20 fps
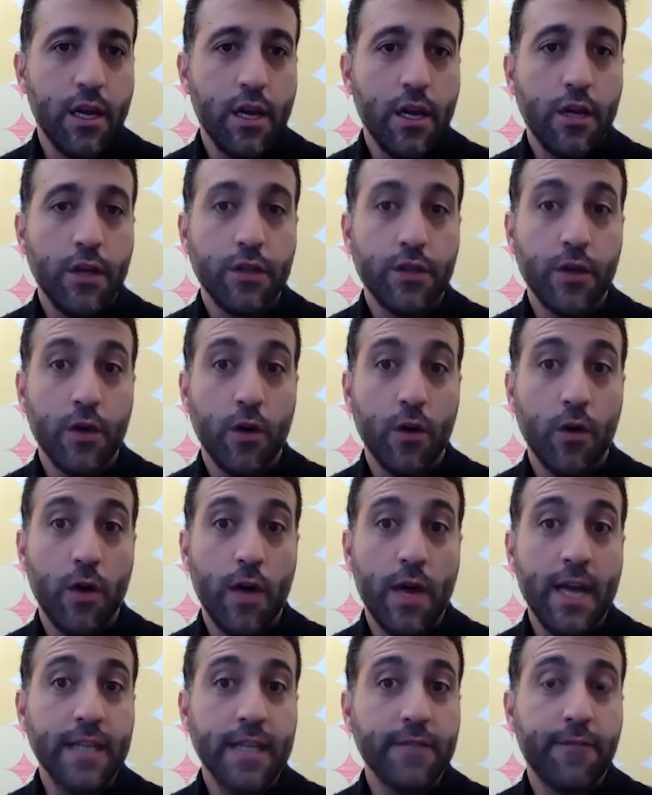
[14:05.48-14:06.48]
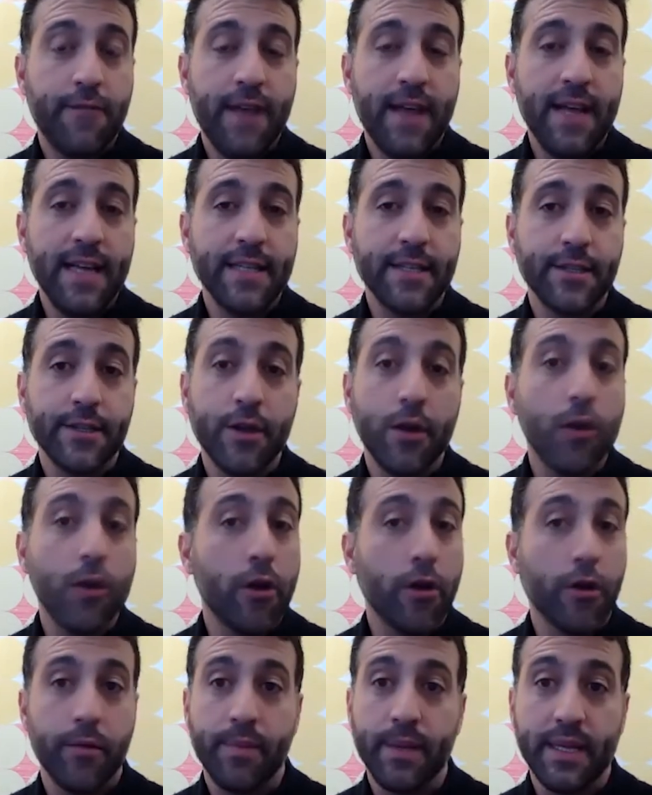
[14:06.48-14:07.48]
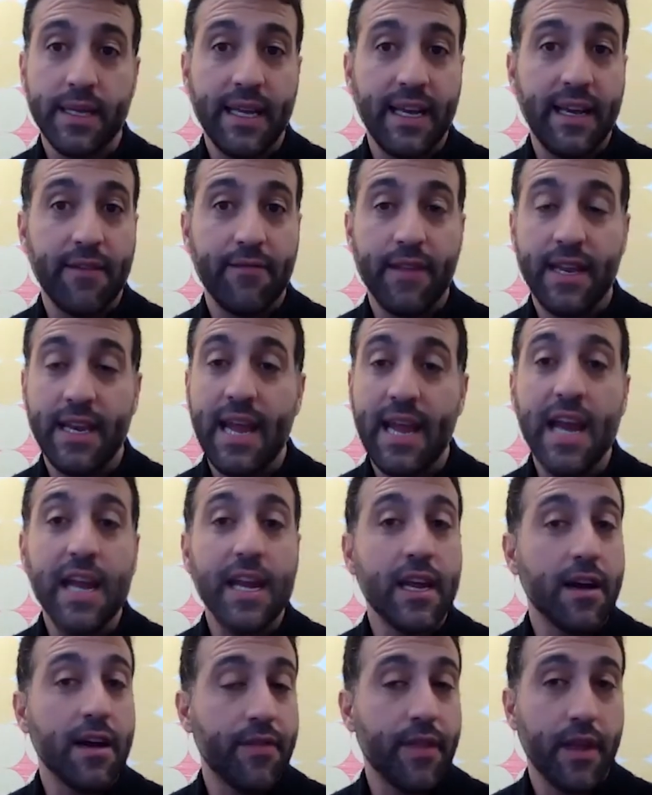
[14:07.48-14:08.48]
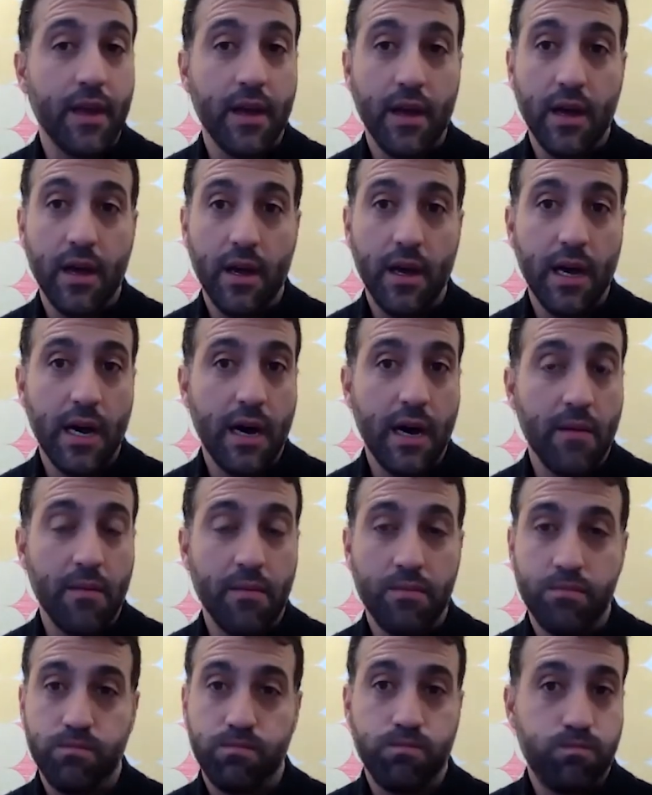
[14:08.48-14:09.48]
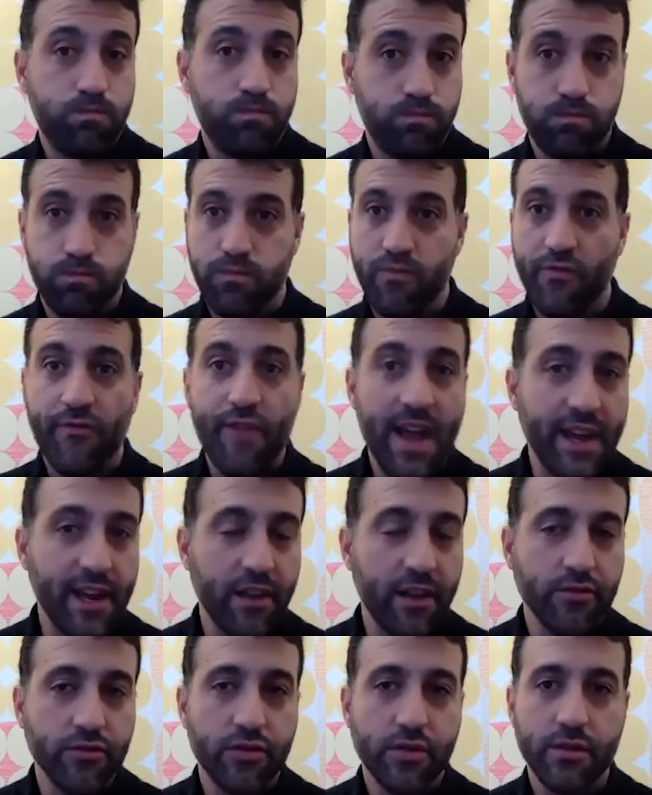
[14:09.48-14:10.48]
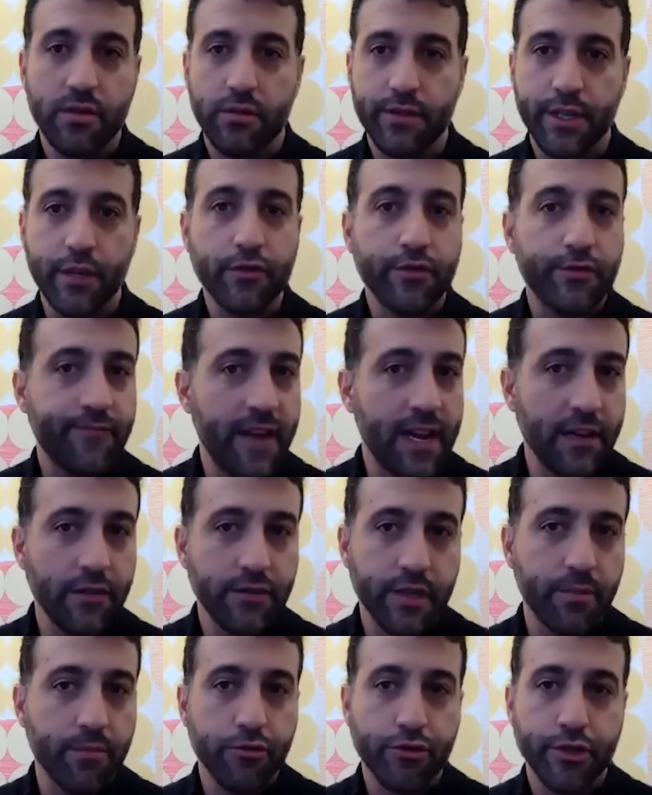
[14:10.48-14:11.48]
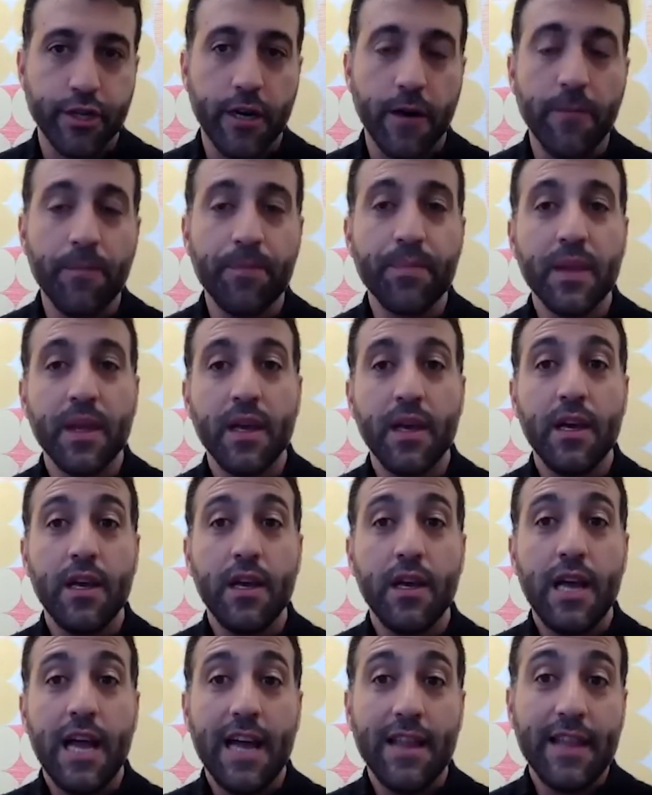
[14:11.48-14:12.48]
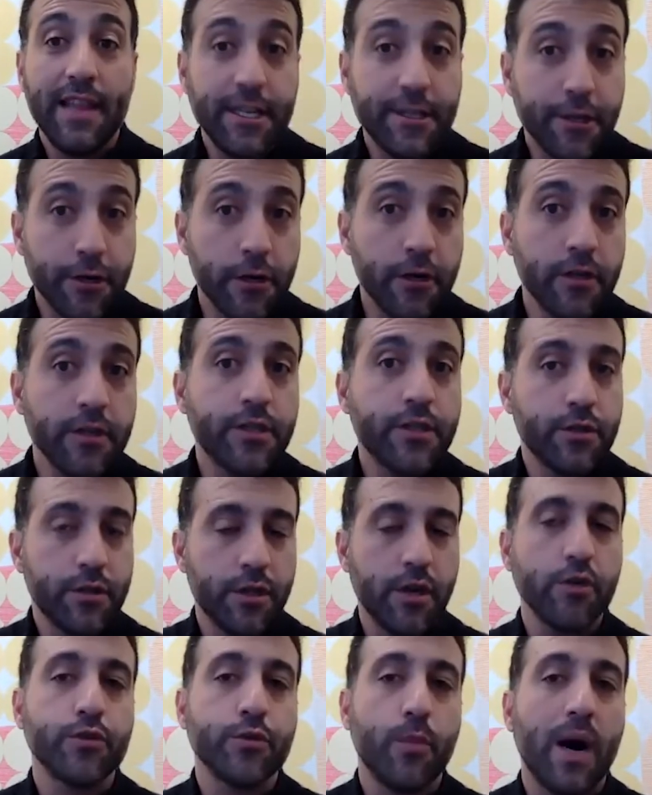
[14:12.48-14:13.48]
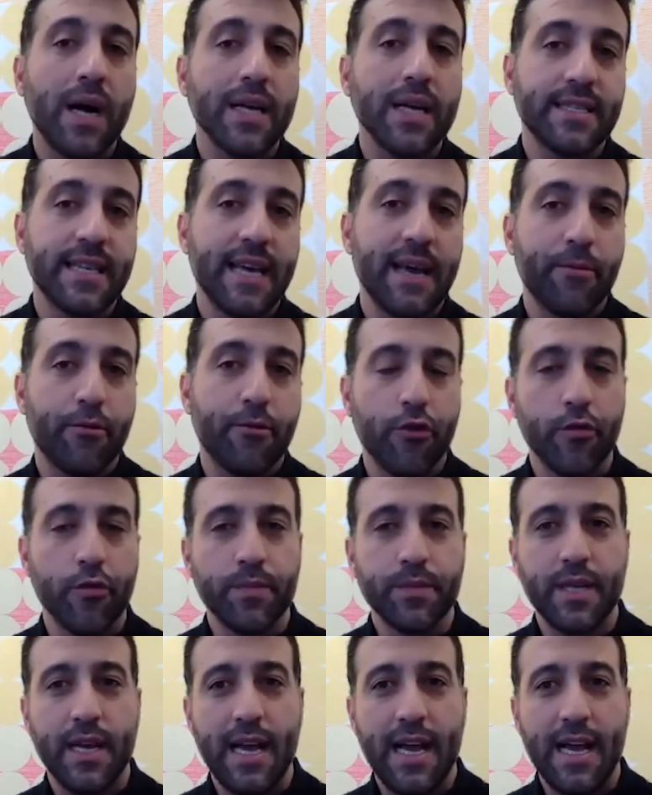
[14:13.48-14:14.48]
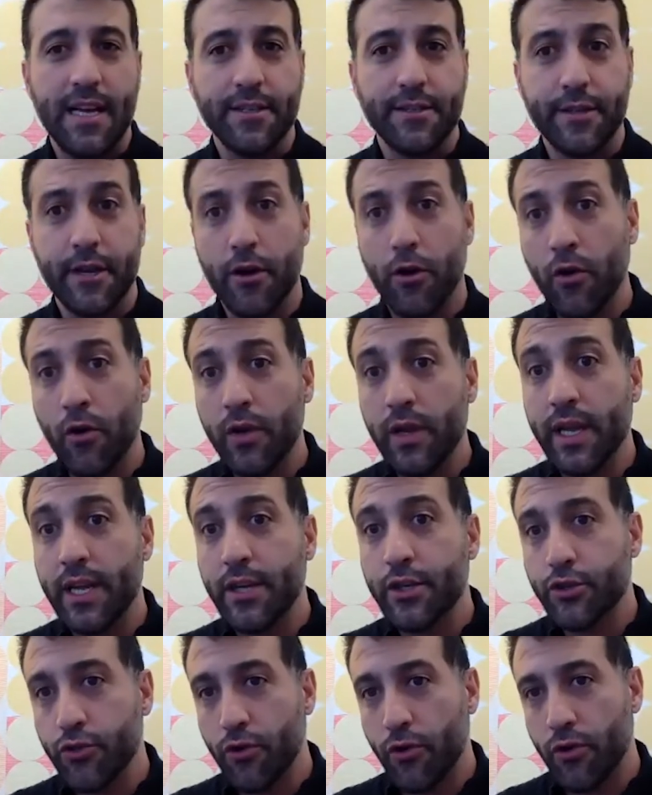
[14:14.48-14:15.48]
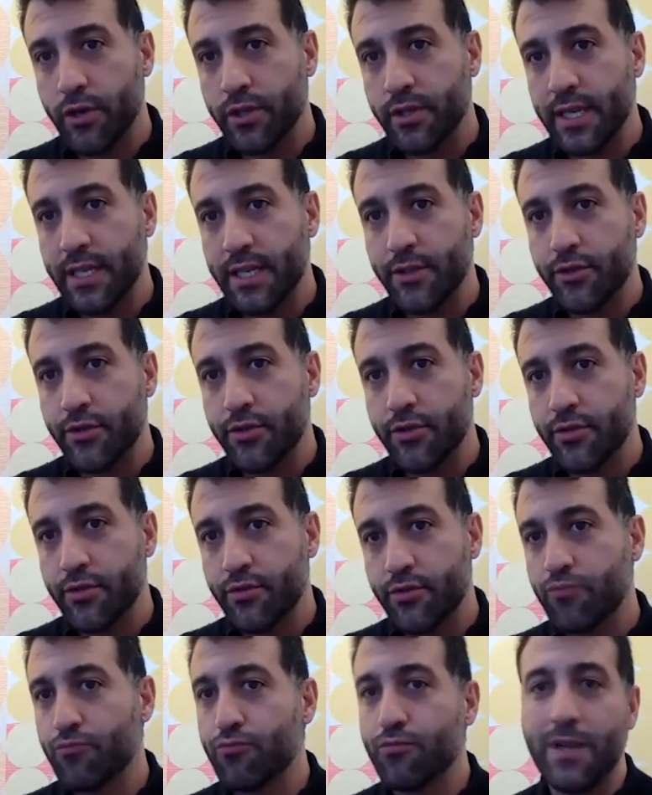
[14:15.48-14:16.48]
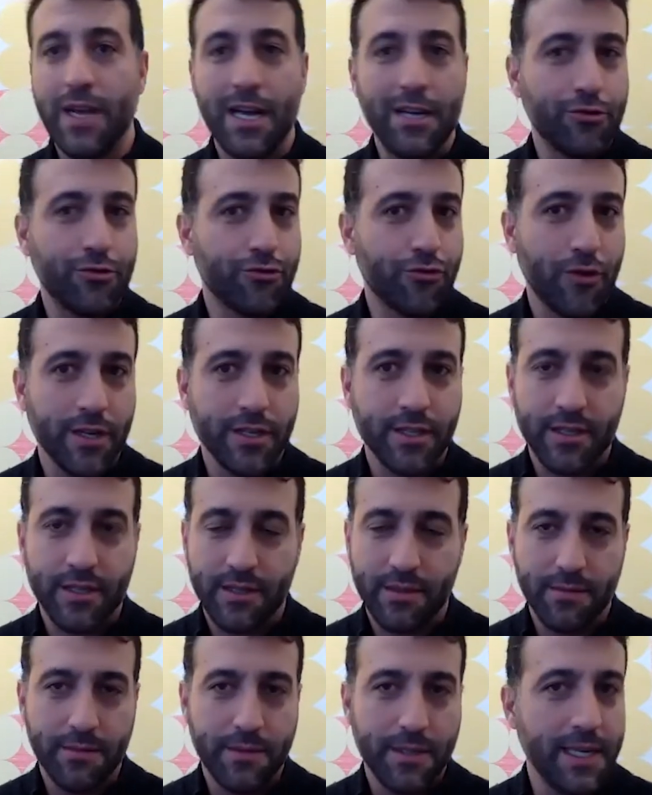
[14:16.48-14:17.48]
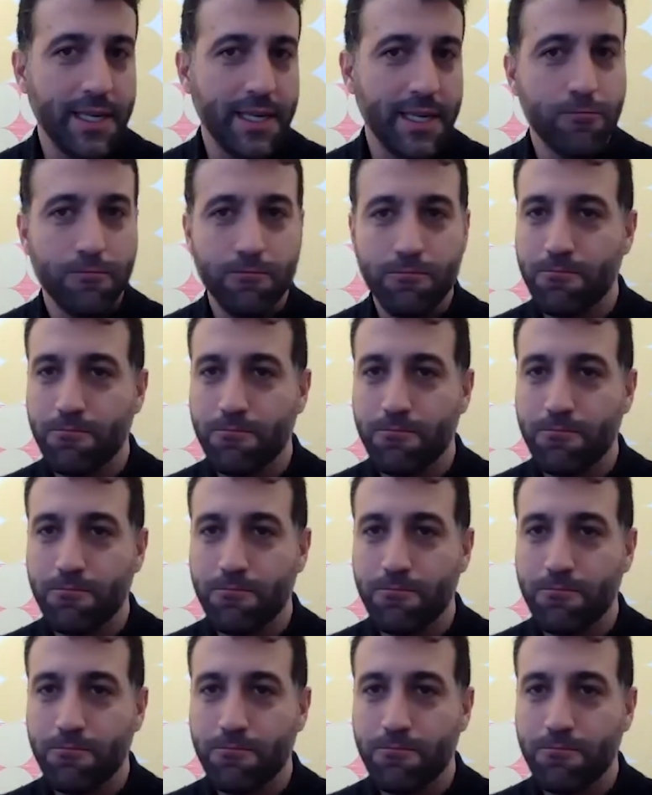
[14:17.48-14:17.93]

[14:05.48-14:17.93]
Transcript: So his fans no longer believe in any of the news venues in Brazil, and they turned to those WhatsApp groups as their only source and trusty